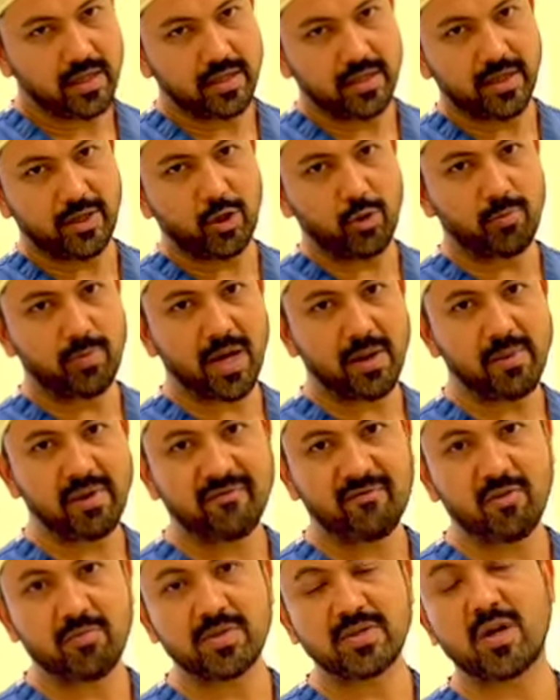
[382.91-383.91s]
the tube coming
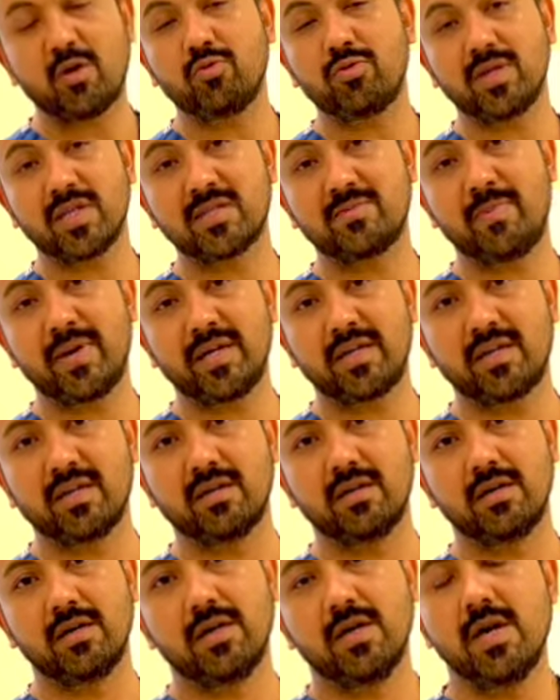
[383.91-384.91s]
from south is
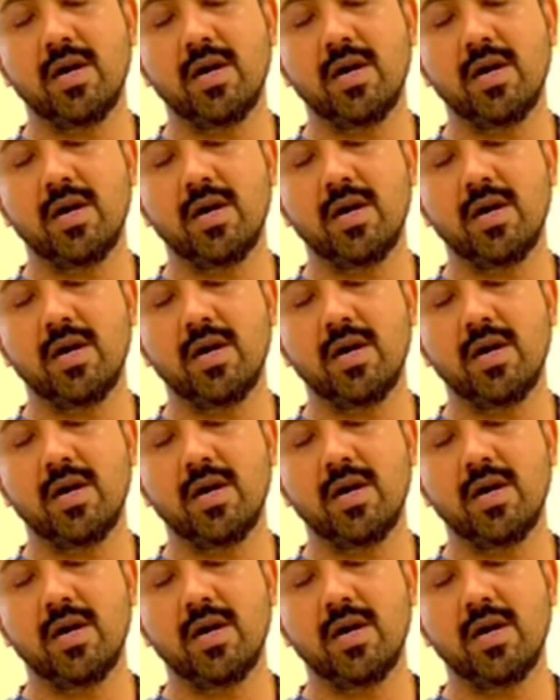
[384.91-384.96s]
better.